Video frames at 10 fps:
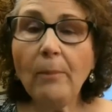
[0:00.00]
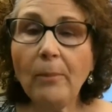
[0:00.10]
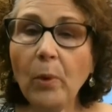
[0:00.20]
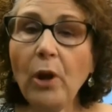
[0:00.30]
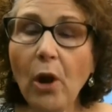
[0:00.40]
but
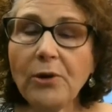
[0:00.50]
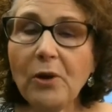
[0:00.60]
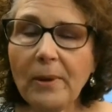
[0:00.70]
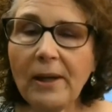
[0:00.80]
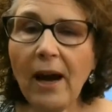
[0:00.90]
we'll also
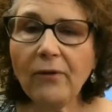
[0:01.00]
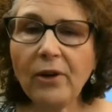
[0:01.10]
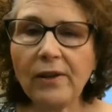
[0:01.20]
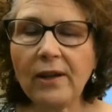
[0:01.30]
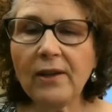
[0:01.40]
be
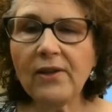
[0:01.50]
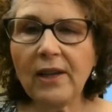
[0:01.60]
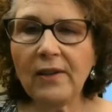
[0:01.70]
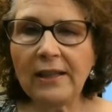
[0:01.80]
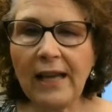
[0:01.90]
covering this
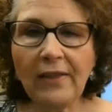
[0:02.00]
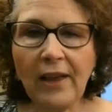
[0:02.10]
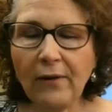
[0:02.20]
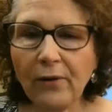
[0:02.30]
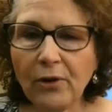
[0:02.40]
in the 10th
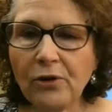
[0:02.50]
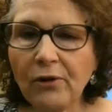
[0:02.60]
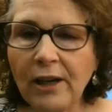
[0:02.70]
anniversary